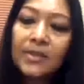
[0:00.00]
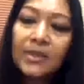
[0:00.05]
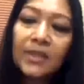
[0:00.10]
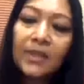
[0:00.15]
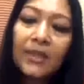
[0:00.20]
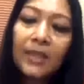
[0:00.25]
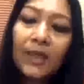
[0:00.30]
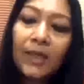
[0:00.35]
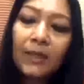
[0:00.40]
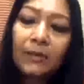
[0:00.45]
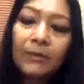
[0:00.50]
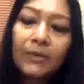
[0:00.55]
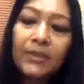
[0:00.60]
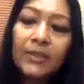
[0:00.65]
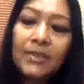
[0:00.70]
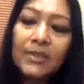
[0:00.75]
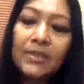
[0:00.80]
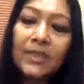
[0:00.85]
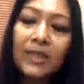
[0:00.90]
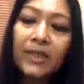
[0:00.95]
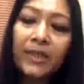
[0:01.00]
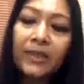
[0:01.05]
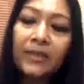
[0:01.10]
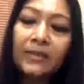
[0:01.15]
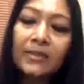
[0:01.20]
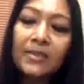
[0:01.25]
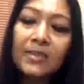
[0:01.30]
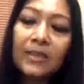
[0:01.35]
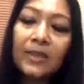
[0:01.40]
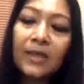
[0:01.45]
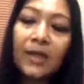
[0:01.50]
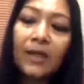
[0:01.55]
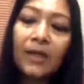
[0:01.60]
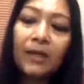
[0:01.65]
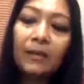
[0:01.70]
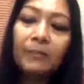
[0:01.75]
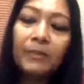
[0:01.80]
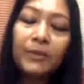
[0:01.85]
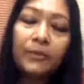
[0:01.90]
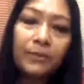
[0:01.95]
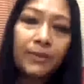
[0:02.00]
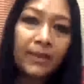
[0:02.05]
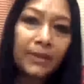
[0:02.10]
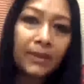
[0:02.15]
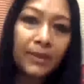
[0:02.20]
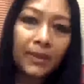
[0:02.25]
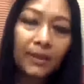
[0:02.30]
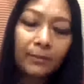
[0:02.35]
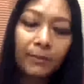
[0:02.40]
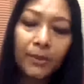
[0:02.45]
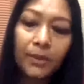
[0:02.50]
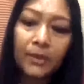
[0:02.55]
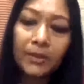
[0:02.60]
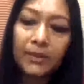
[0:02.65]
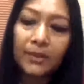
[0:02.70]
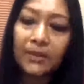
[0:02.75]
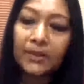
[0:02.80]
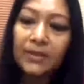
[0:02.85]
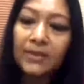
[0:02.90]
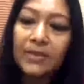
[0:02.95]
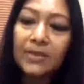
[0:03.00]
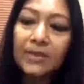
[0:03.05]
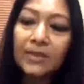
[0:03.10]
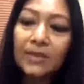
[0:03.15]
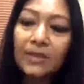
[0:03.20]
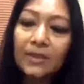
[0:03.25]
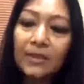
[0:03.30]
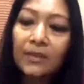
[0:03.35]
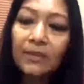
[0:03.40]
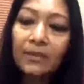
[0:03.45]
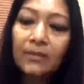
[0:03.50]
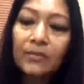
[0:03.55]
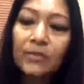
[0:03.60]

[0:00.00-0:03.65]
see how it is like a scar between their bodies,